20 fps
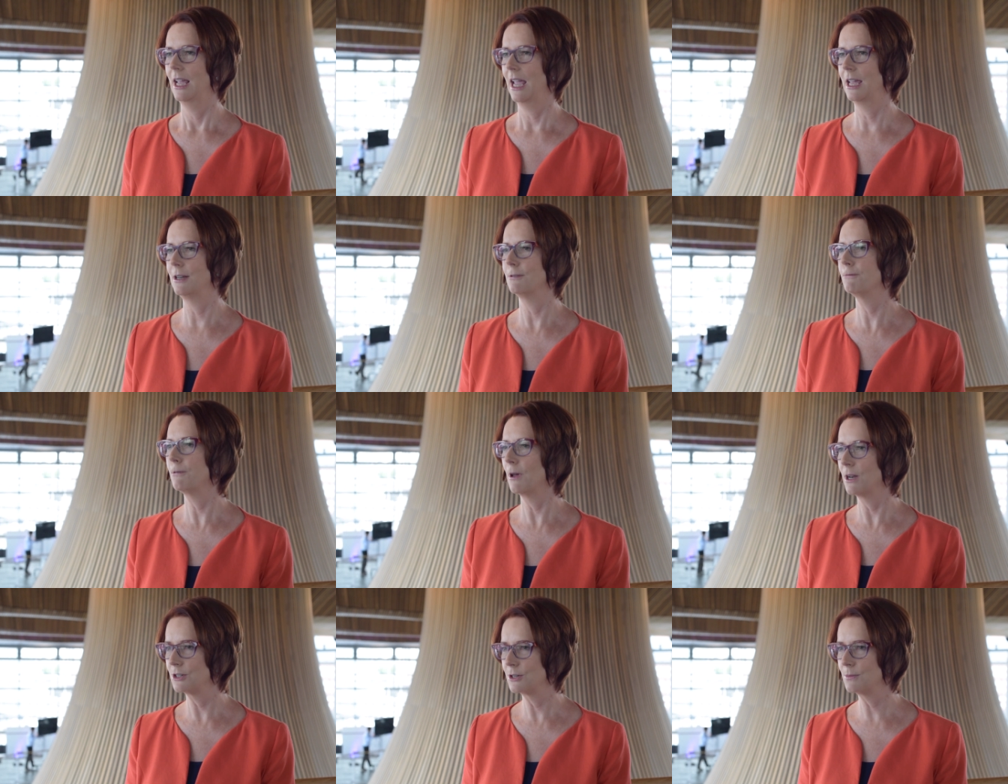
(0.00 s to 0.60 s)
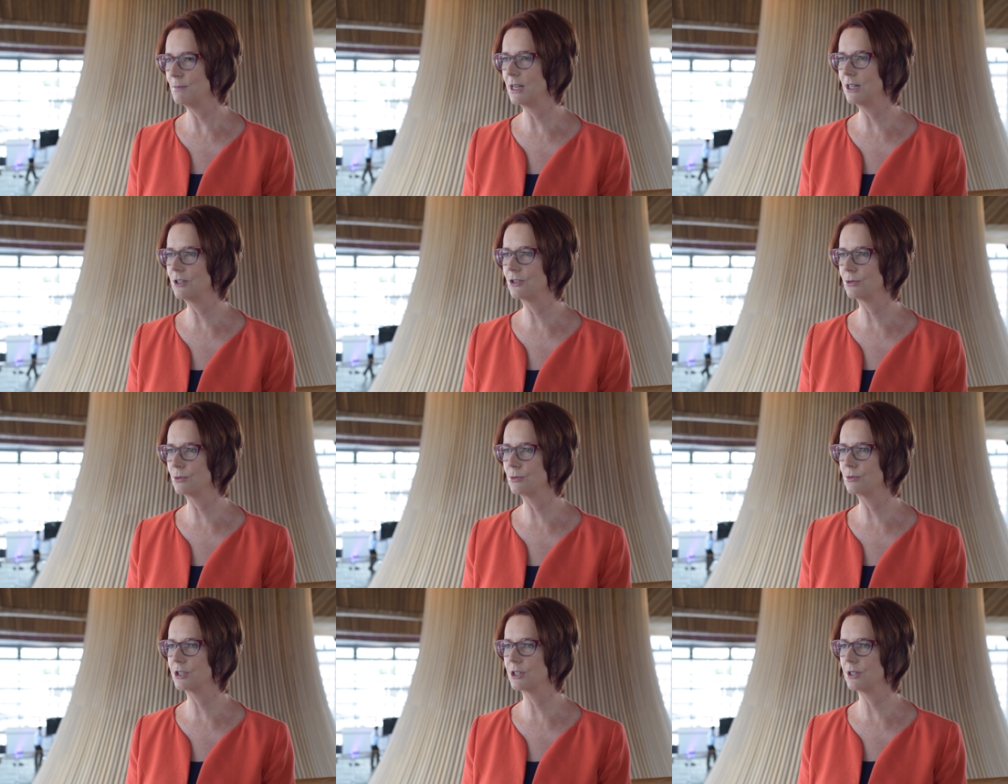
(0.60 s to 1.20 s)
And
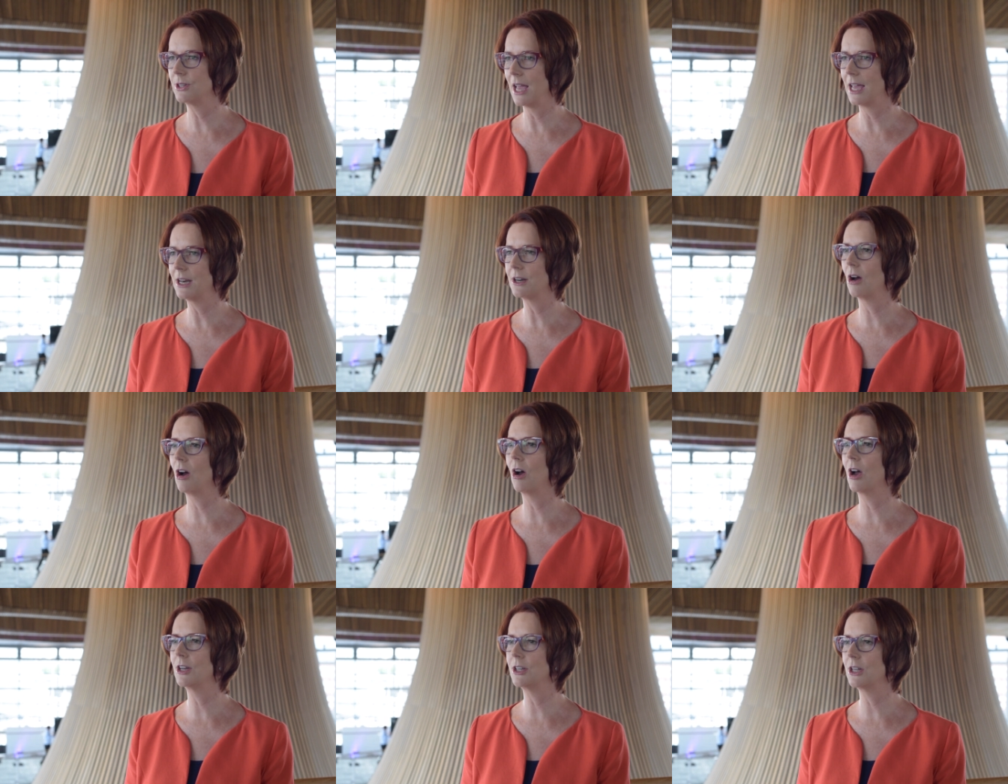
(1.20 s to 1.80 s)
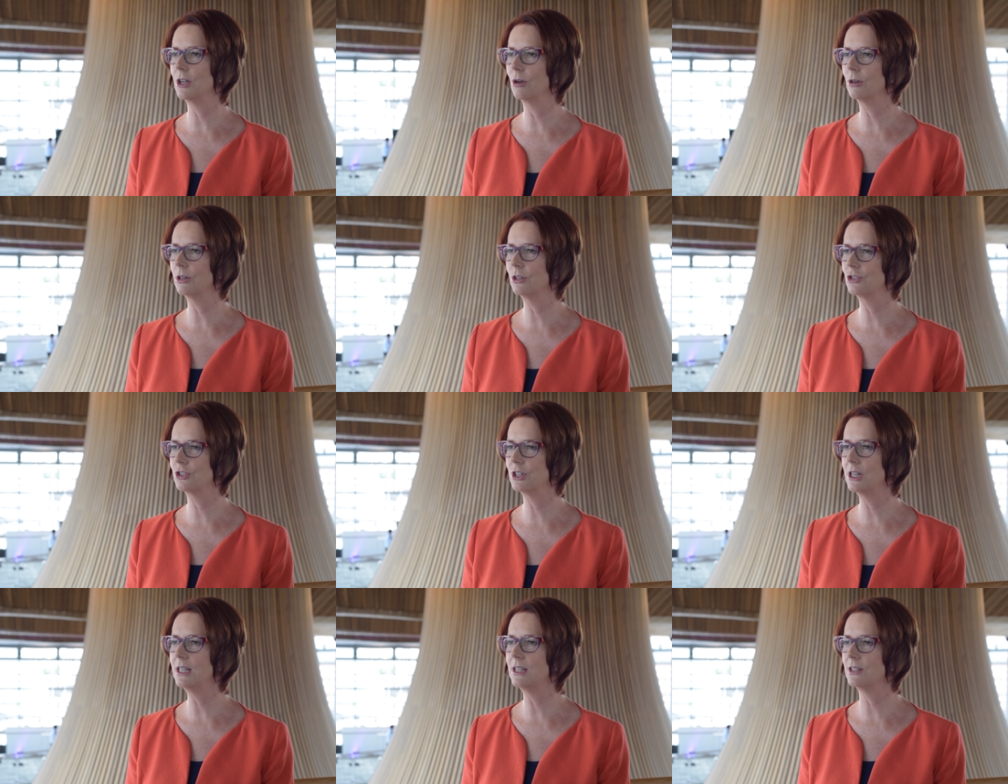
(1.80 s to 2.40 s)
fundamental to that
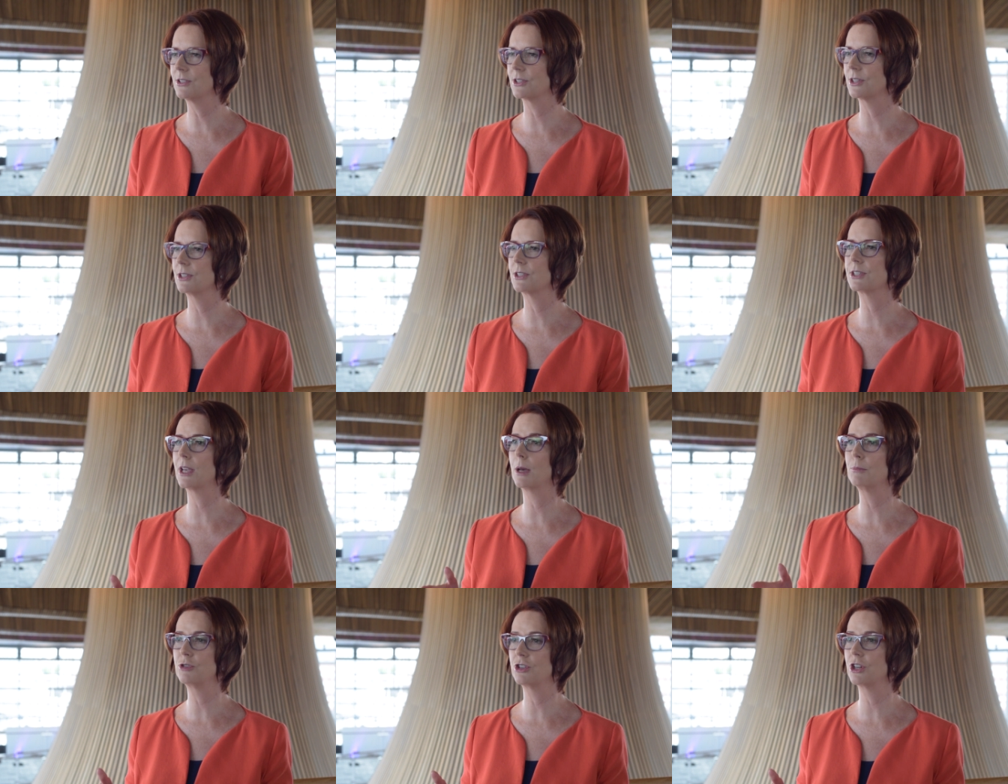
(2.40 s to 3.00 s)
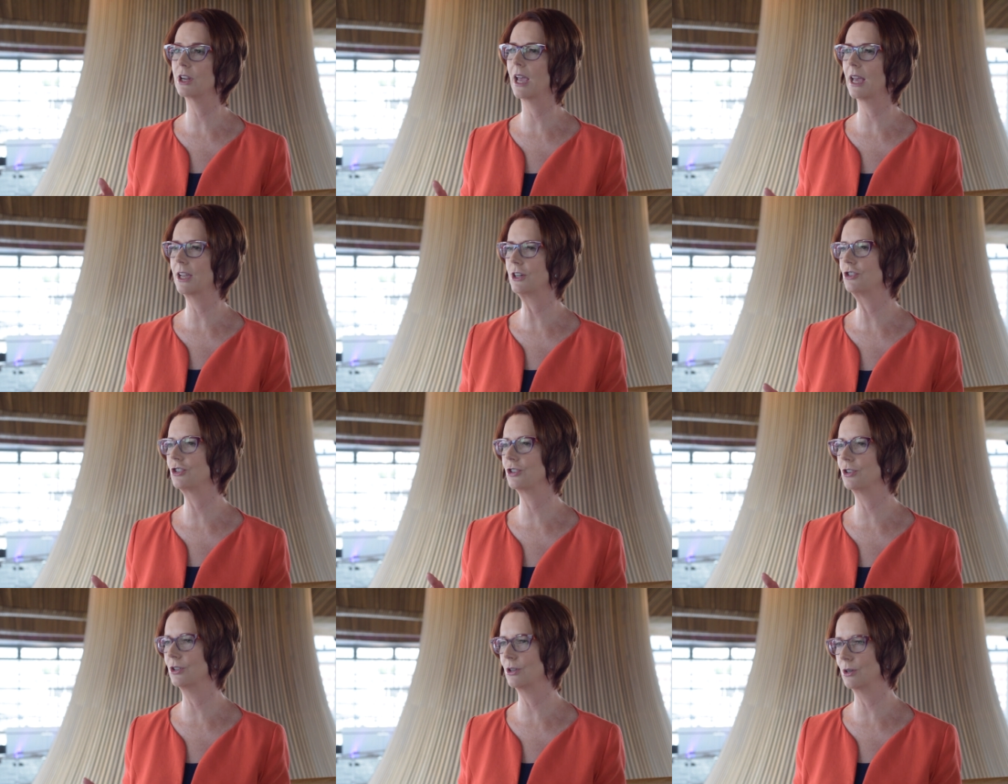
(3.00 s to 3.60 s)
ideology is the
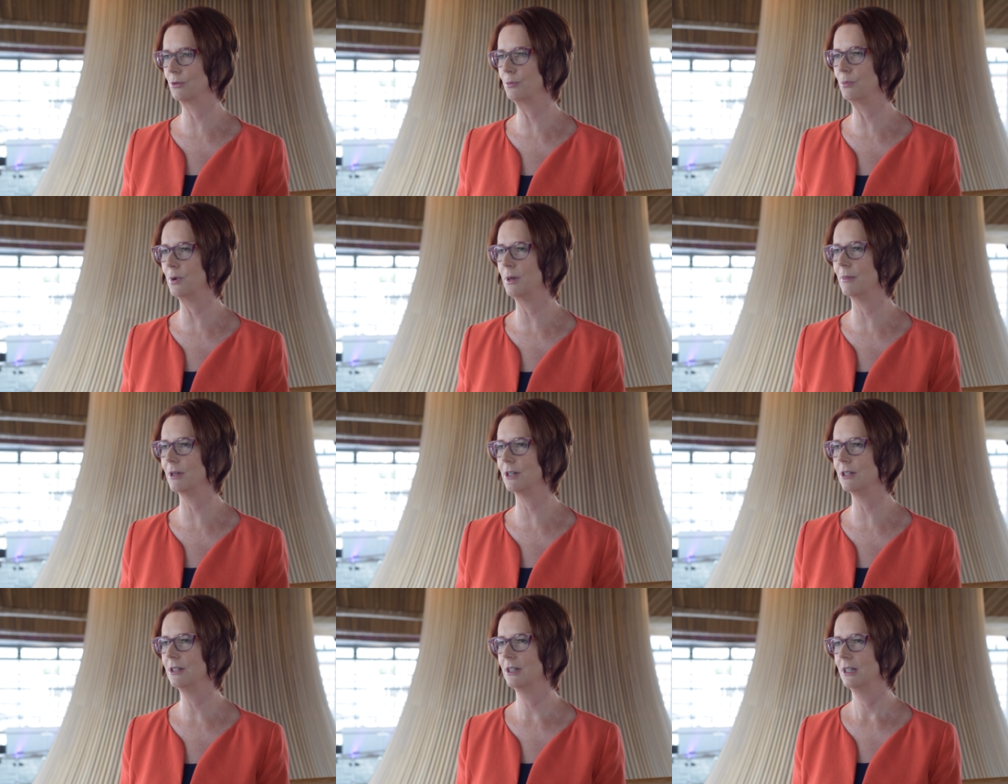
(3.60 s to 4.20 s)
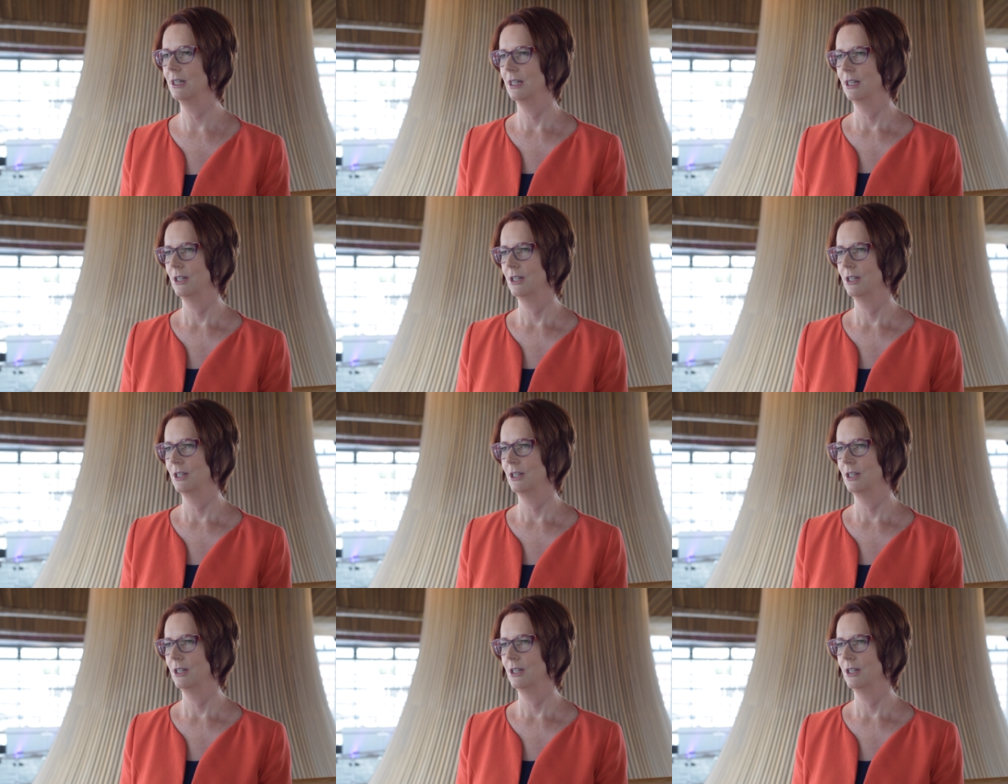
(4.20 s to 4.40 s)
subjugation of women.